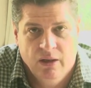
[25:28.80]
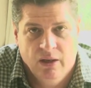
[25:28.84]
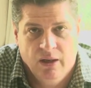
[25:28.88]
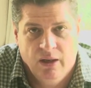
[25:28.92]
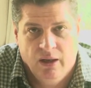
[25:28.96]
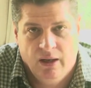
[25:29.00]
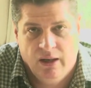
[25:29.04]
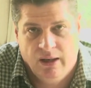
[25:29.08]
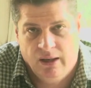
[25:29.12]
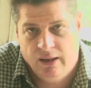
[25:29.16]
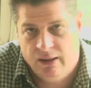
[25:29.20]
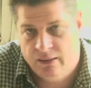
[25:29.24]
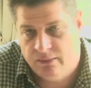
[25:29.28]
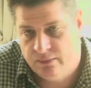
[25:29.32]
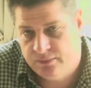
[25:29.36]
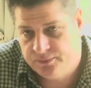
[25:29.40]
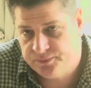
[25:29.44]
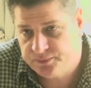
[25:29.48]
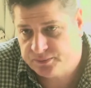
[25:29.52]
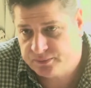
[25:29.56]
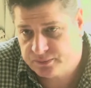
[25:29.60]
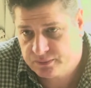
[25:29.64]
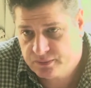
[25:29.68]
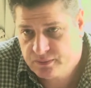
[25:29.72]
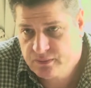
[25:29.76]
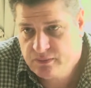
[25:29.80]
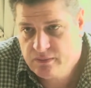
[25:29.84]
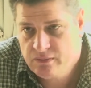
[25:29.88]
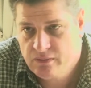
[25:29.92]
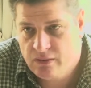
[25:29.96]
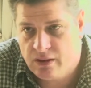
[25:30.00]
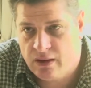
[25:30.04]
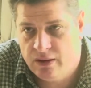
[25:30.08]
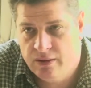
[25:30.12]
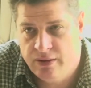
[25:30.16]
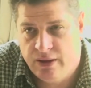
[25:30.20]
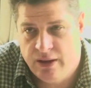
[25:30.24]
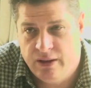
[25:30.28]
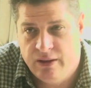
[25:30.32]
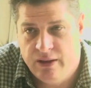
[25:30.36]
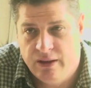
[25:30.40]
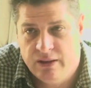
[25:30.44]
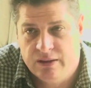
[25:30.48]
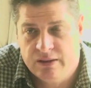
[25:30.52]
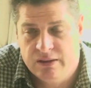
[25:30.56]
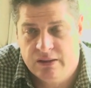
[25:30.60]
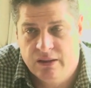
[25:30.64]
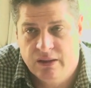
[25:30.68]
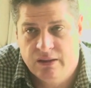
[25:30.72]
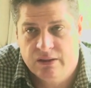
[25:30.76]
Then
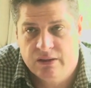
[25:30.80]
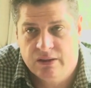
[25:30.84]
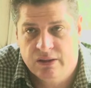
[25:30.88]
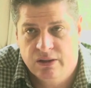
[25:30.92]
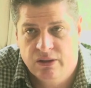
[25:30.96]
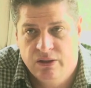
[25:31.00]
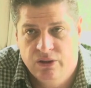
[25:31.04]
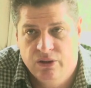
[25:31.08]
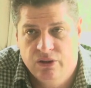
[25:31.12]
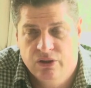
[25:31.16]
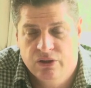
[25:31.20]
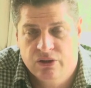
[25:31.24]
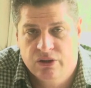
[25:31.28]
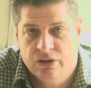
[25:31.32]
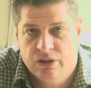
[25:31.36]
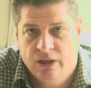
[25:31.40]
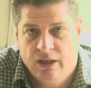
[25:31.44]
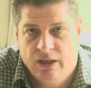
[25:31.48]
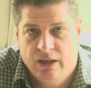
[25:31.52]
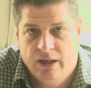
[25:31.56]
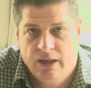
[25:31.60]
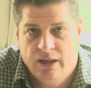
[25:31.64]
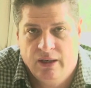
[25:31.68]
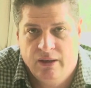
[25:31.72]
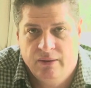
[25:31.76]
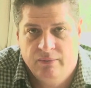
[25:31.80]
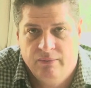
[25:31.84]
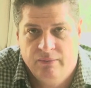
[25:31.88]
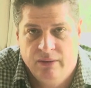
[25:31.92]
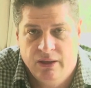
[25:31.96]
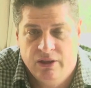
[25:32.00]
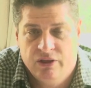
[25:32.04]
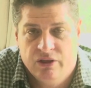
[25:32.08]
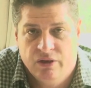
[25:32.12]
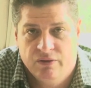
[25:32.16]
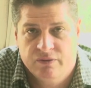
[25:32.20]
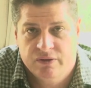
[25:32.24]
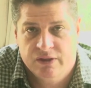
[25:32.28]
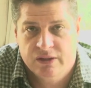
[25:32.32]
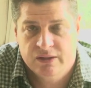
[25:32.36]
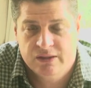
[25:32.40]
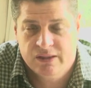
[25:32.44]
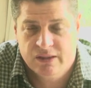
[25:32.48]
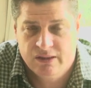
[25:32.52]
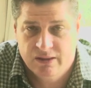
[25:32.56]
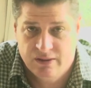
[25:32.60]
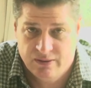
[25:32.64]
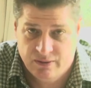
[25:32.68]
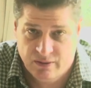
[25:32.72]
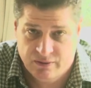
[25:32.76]
there's a huge measure
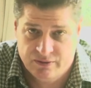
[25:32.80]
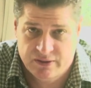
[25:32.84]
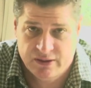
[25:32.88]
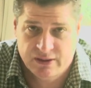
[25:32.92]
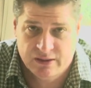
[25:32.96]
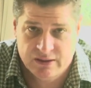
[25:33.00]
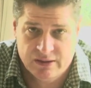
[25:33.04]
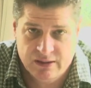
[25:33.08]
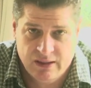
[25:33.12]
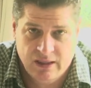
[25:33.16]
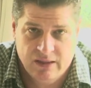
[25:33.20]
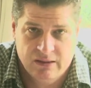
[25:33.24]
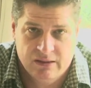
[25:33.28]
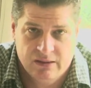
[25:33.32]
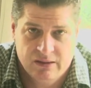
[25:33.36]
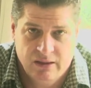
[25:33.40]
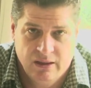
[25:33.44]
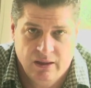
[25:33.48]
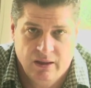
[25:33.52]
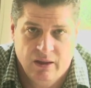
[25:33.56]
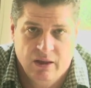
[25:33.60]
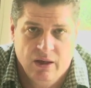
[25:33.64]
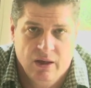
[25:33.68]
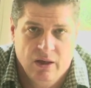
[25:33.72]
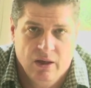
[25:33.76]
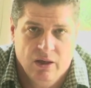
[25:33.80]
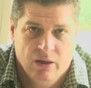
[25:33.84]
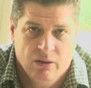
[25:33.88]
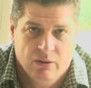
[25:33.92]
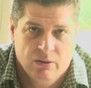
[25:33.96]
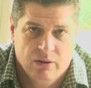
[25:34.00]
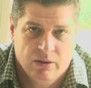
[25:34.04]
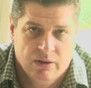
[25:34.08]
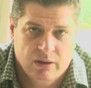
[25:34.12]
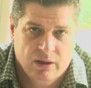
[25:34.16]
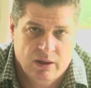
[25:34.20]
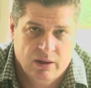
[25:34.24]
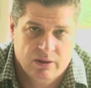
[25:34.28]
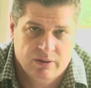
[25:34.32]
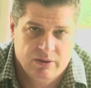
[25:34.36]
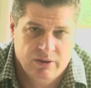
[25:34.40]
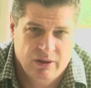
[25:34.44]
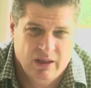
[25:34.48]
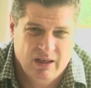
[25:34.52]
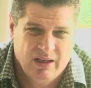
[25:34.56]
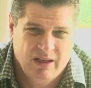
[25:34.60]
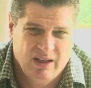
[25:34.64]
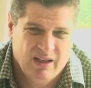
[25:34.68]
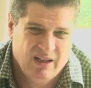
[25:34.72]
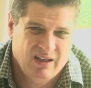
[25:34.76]
of success there without
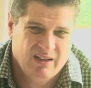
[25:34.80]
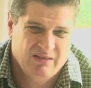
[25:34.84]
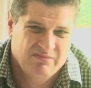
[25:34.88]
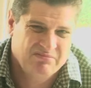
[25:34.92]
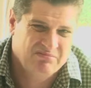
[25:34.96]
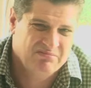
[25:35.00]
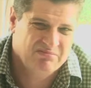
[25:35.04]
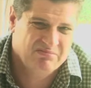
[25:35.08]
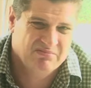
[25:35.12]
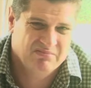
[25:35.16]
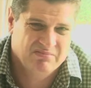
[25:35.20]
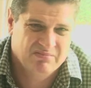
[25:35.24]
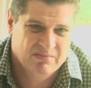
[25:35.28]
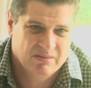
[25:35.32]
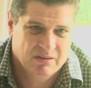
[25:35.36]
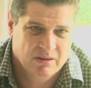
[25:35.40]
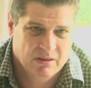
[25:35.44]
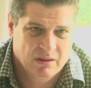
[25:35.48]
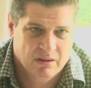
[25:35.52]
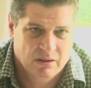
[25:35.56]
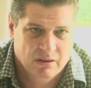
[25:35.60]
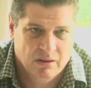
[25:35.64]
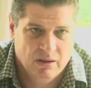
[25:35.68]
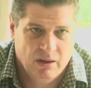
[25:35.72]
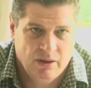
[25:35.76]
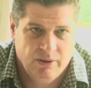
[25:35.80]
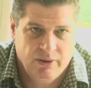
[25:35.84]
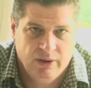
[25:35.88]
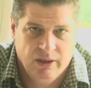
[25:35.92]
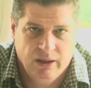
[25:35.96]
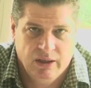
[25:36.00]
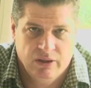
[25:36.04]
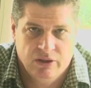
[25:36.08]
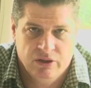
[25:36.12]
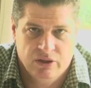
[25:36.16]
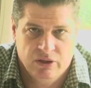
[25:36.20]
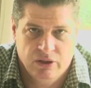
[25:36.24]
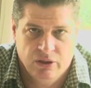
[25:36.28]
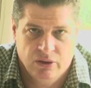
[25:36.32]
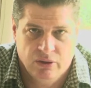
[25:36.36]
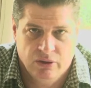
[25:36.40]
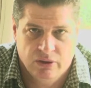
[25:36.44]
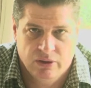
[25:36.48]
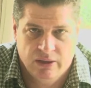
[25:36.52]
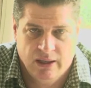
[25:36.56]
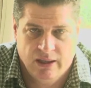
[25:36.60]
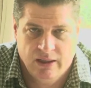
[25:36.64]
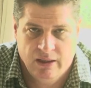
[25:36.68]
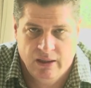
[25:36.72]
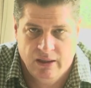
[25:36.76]
really going into your
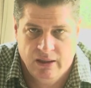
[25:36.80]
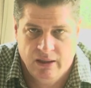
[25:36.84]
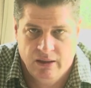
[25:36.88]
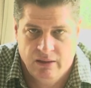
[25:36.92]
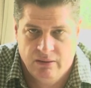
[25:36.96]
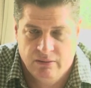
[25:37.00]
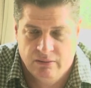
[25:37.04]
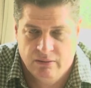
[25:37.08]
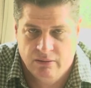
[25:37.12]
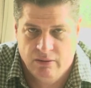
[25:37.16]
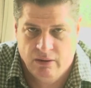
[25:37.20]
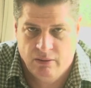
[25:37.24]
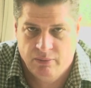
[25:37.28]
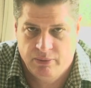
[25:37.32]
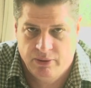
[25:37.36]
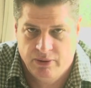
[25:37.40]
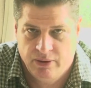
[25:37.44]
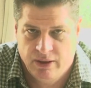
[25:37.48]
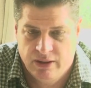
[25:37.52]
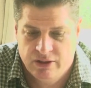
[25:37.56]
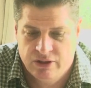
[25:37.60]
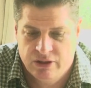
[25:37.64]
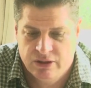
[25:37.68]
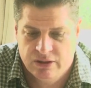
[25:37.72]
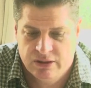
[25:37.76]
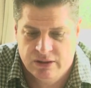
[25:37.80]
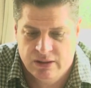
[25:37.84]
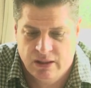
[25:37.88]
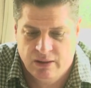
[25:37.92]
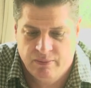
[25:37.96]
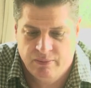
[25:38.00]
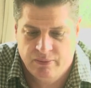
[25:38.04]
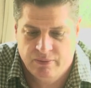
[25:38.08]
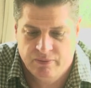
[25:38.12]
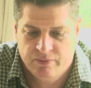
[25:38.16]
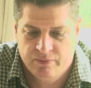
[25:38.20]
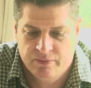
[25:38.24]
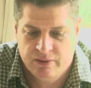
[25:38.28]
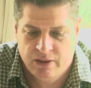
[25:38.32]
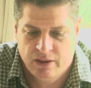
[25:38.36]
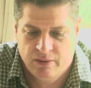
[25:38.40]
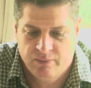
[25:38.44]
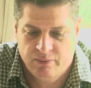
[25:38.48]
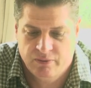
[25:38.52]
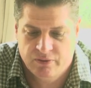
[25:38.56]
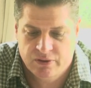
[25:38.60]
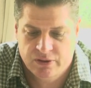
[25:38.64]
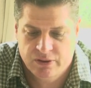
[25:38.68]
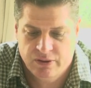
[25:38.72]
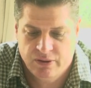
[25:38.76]
daily operations type
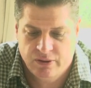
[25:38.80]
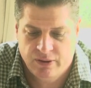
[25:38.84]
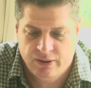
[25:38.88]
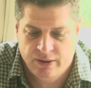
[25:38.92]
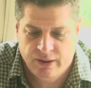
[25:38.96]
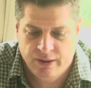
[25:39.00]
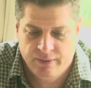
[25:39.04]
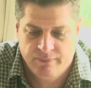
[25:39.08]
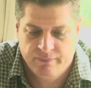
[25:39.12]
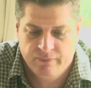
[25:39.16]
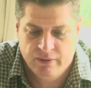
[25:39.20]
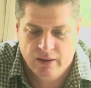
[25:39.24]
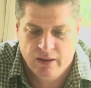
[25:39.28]
of scenario.